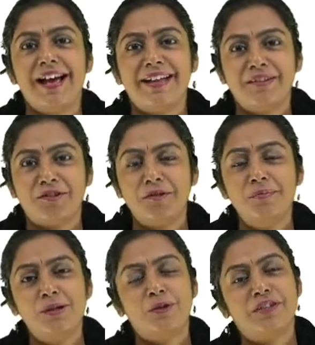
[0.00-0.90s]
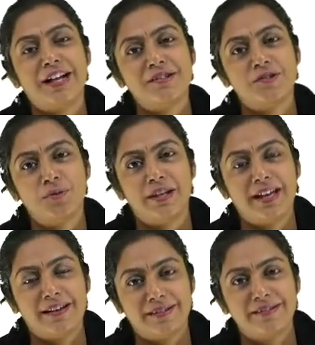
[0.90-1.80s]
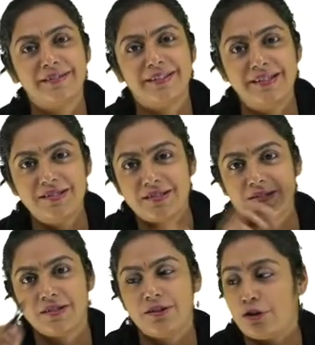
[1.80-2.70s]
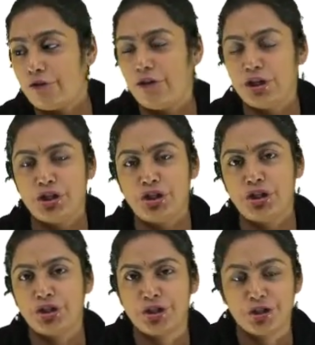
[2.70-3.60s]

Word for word: And the symbol of that zodiac is the fish.